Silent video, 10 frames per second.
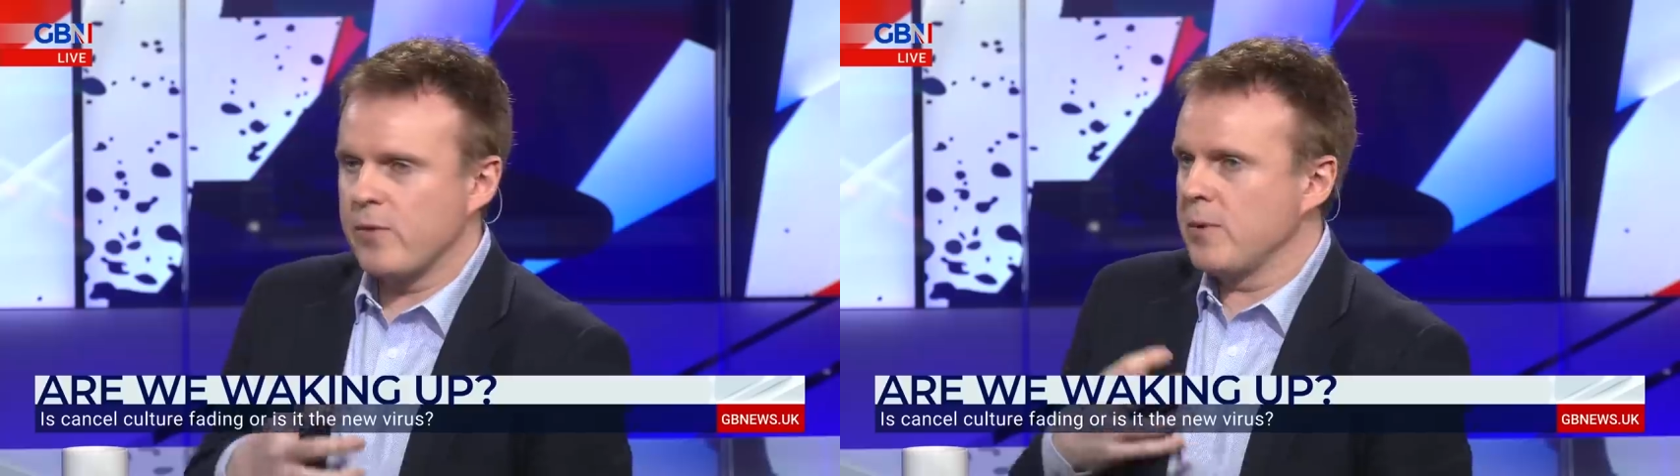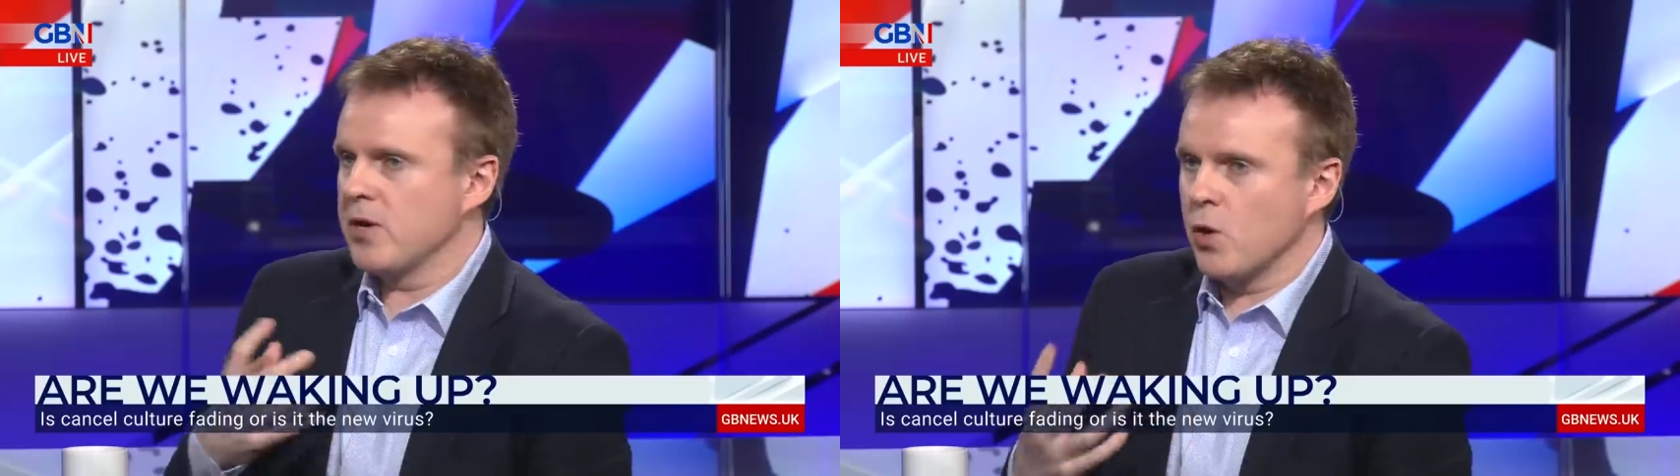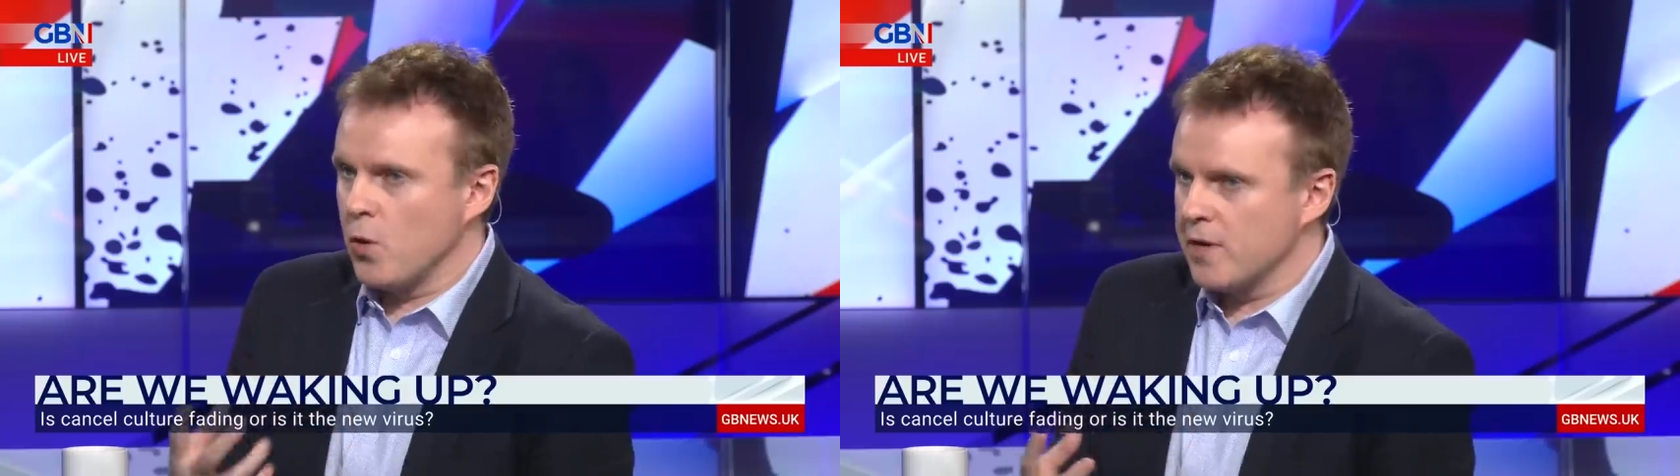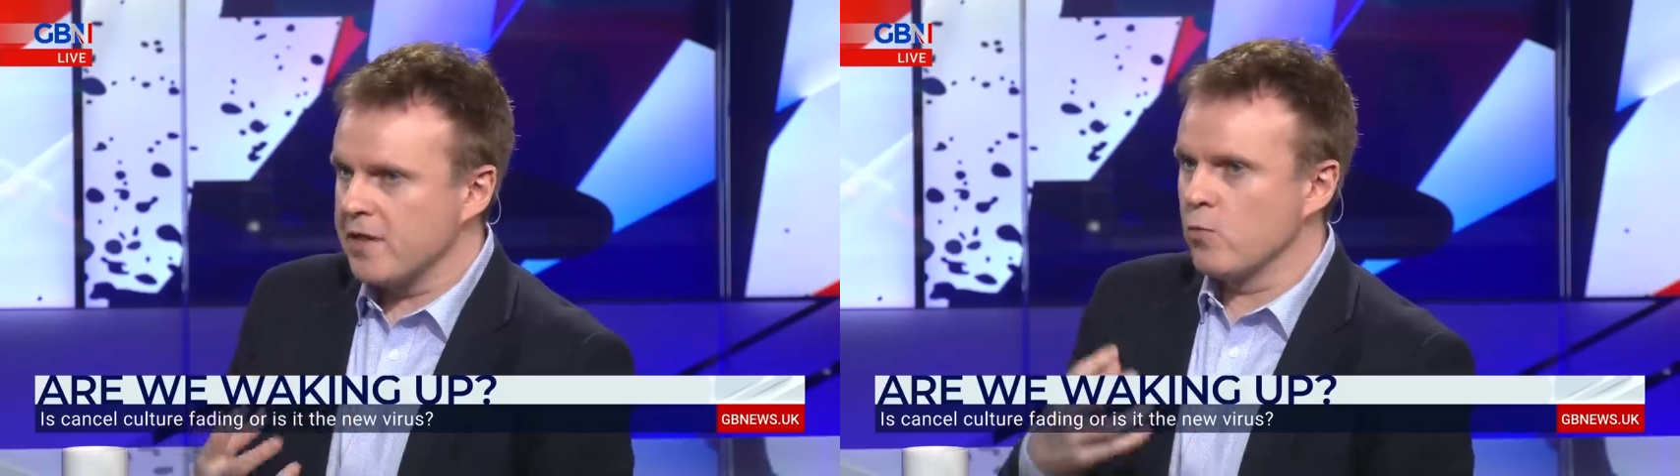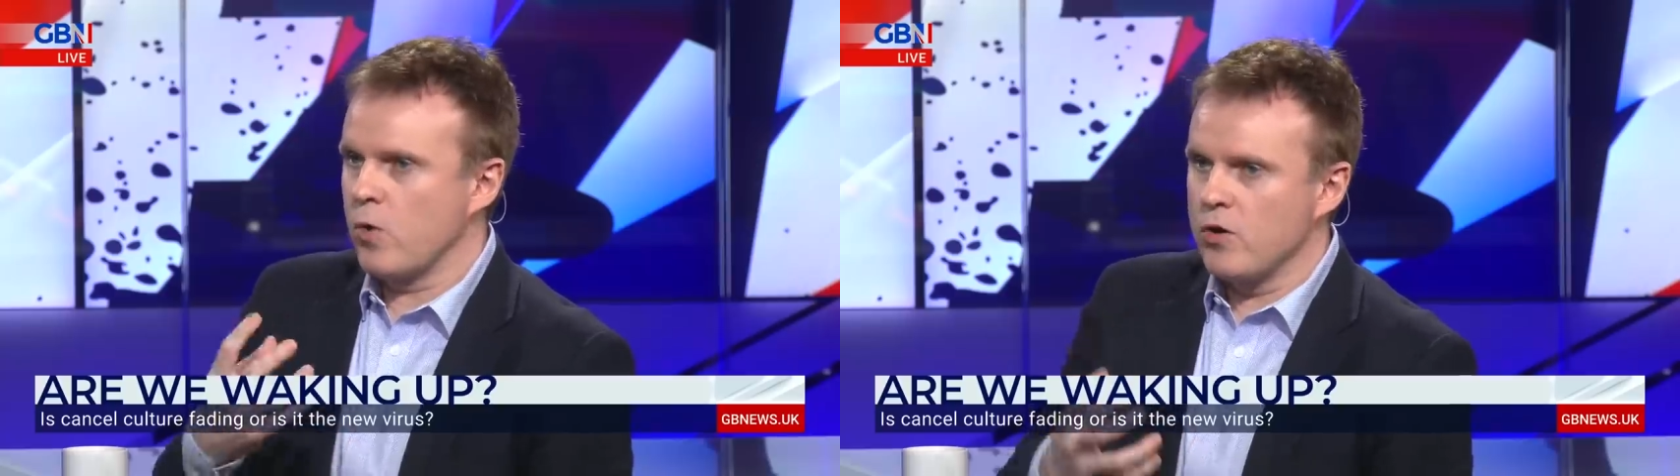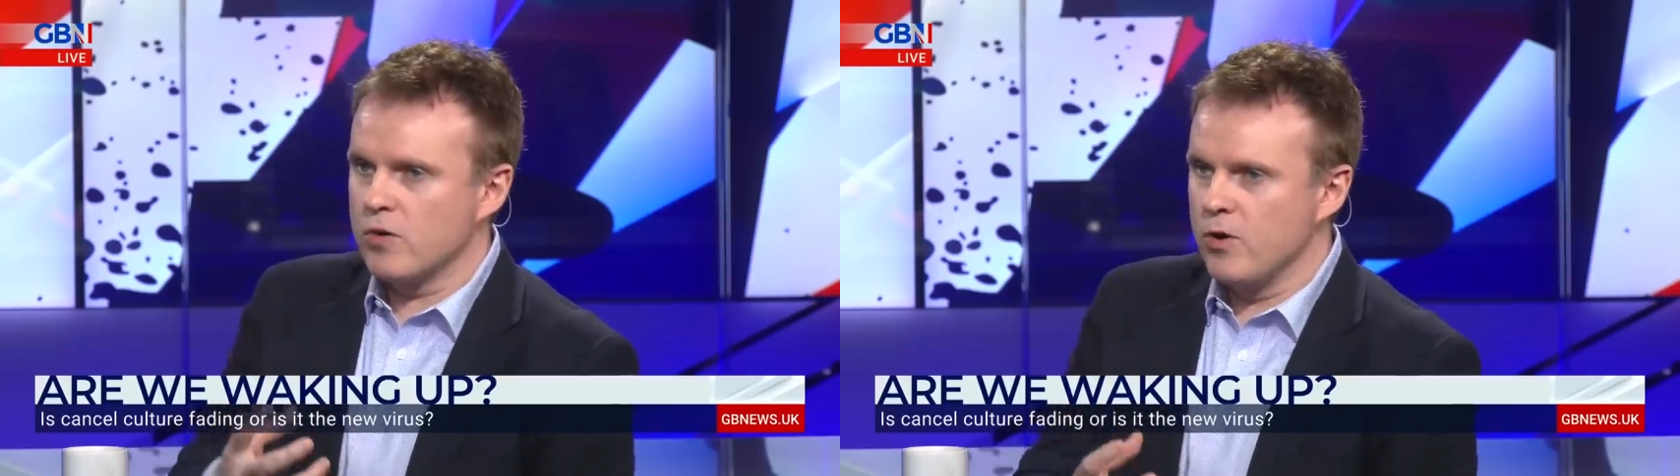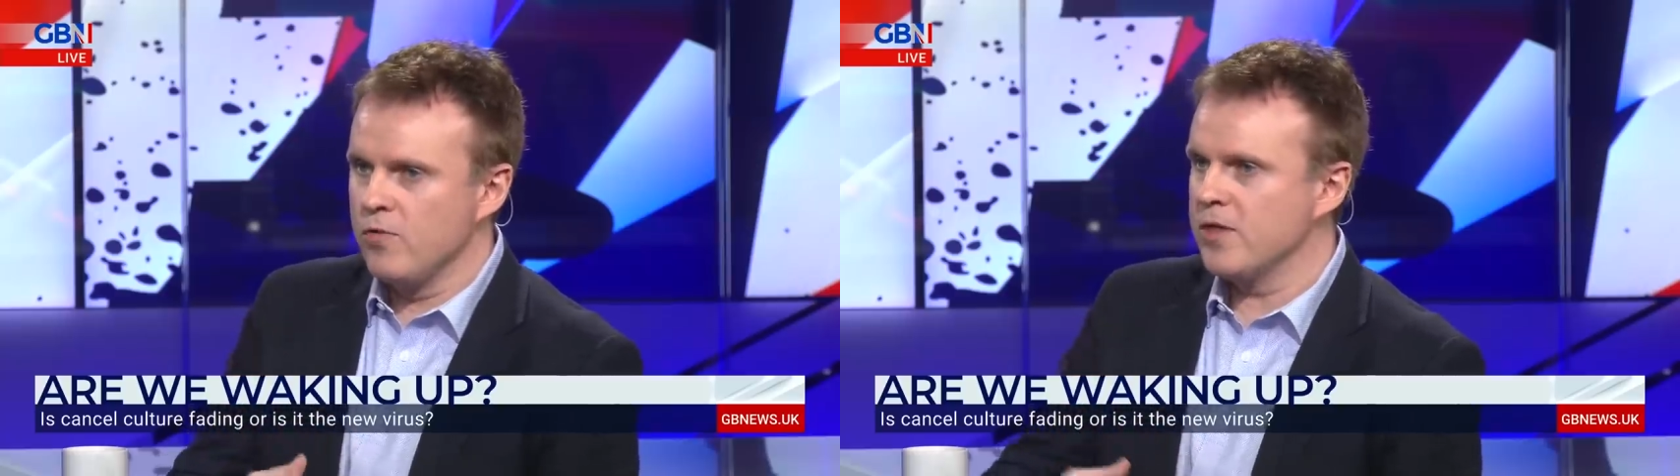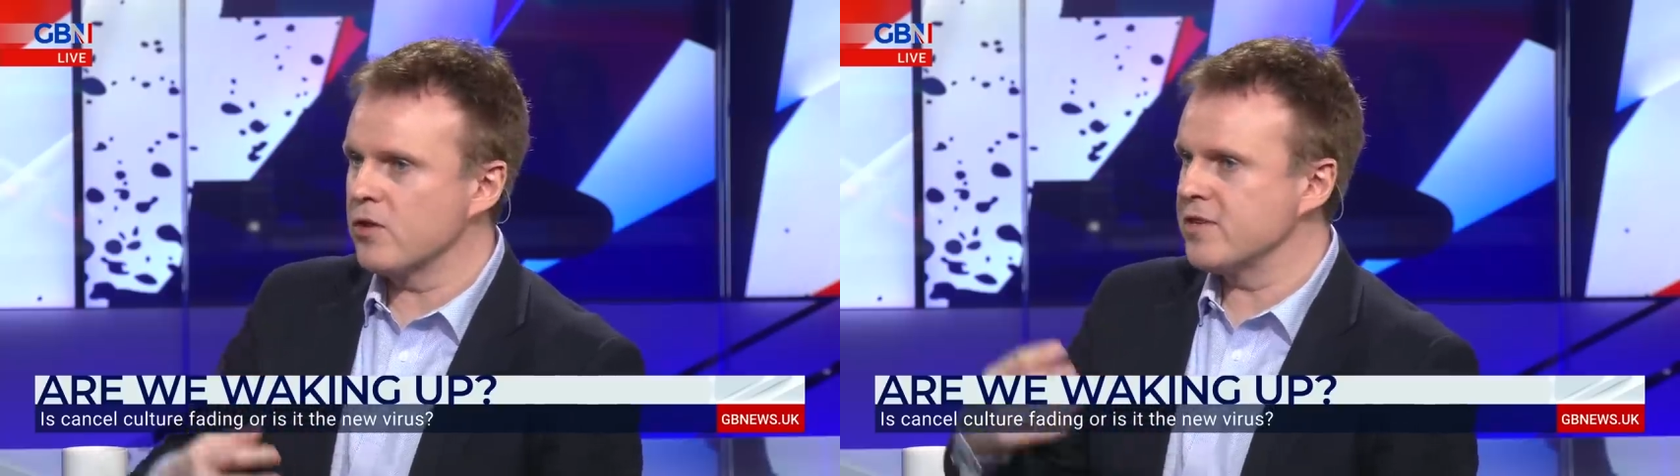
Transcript: whatever we want to call it, the woke movement,